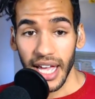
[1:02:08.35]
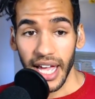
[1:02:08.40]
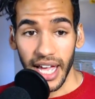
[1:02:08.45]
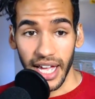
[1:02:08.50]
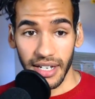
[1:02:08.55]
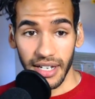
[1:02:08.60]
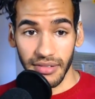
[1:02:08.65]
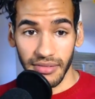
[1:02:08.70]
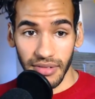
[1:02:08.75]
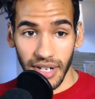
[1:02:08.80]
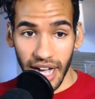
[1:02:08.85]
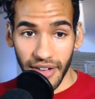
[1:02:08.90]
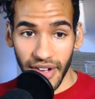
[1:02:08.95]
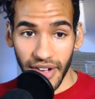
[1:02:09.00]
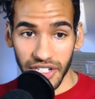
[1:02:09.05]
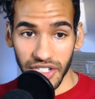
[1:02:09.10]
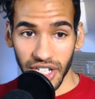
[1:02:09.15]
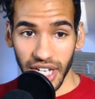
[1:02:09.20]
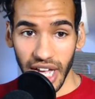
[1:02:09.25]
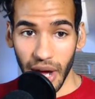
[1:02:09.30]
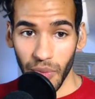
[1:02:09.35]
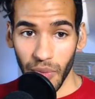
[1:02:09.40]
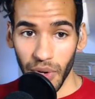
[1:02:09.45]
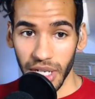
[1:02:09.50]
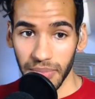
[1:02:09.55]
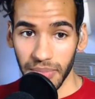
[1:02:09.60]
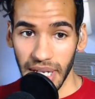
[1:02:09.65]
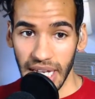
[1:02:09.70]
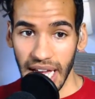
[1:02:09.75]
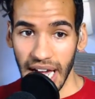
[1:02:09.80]
And I've actually got
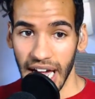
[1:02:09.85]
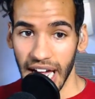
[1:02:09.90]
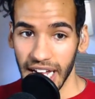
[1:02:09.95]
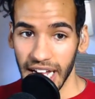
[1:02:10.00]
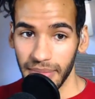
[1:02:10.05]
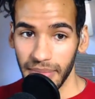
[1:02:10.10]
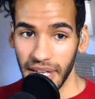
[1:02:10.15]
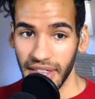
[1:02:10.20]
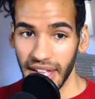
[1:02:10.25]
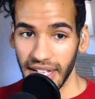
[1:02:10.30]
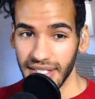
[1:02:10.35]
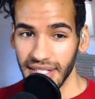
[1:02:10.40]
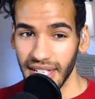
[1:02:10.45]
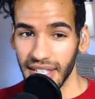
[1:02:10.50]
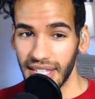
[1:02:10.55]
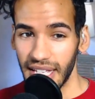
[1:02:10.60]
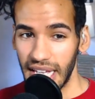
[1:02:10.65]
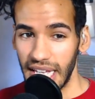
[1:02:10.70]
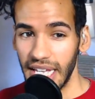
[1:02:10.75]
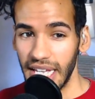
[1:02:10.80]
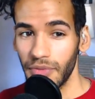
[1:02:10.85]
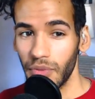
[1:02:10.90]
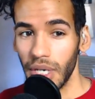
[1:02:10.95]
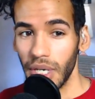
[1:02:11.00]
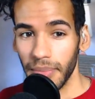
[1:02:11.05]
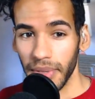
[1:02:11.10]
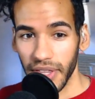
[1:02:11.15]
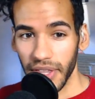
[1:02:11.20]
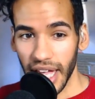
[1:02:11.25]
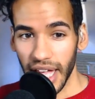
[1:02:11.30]
one behind me. That's not the Eve
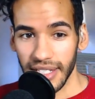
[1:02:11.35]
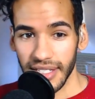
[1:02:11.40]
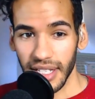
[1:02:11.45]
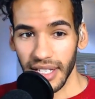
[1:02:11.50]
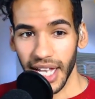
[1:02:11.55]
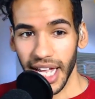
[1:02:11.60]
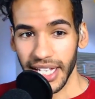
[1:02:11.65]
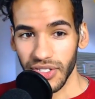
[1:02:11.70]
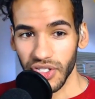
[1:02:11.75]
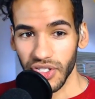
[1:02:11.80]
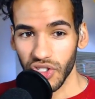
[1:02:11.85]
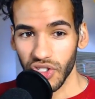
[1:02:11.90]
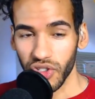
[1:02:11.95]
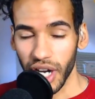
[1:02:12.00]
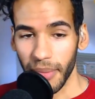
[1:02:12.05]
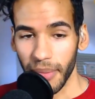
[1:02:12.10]
one, but that is a light strip.